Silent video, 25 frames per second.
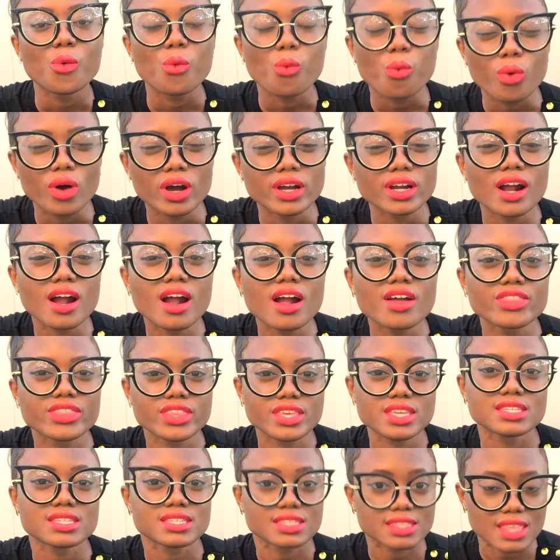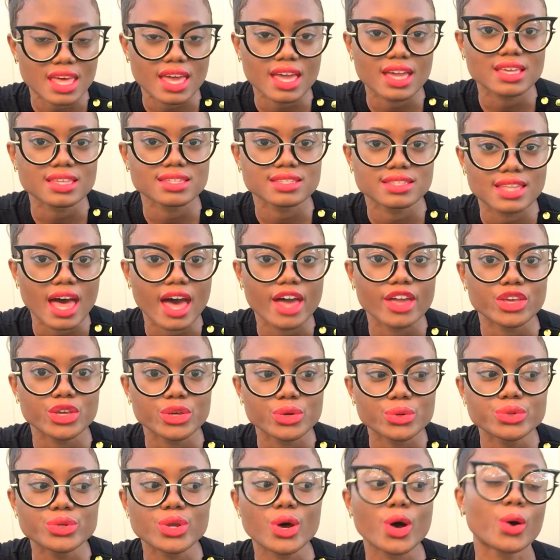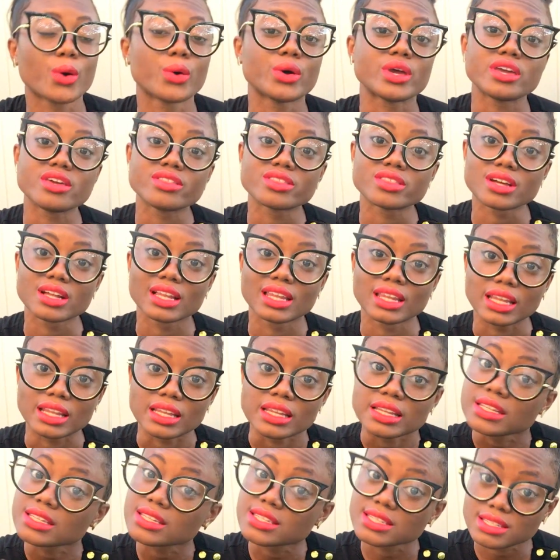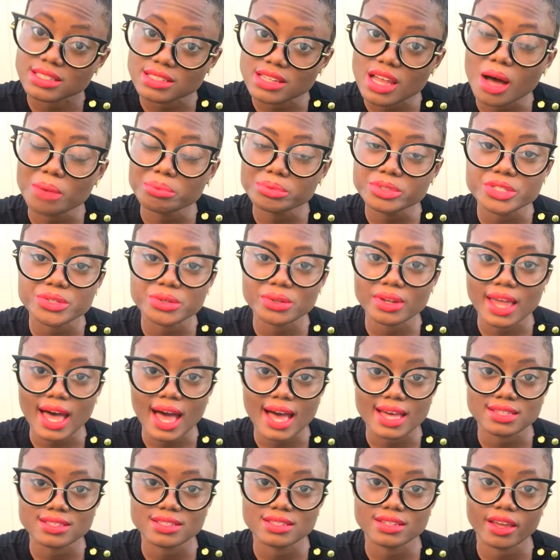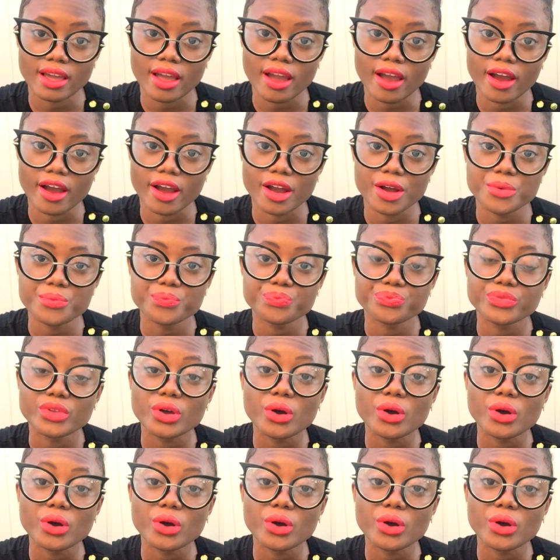What are these things that you know either stopped you last year,